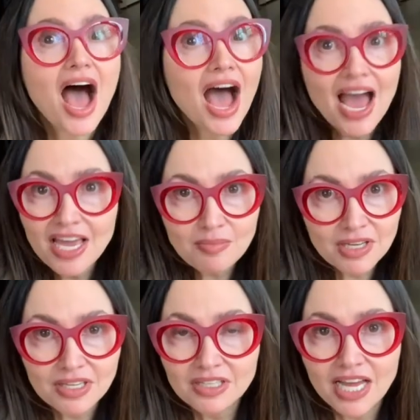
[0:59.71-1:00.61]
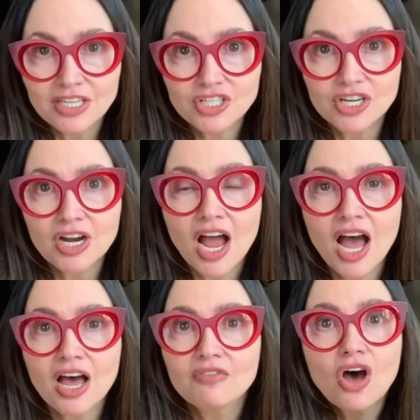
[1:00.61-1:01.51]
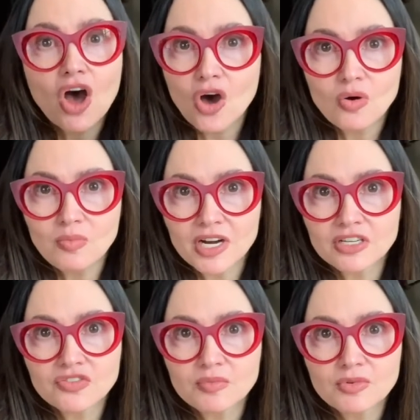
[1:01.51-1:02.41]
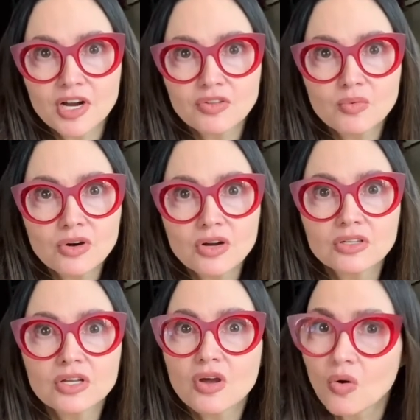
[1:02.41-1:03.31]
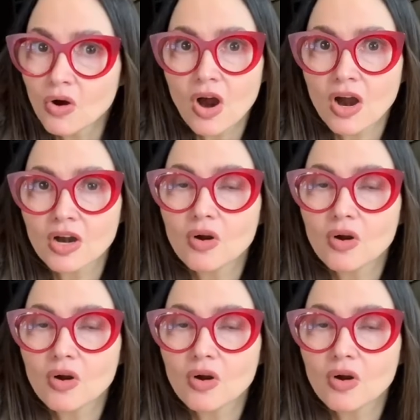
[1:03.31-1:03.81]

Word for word: I am a collector of homewares from around the world, or art.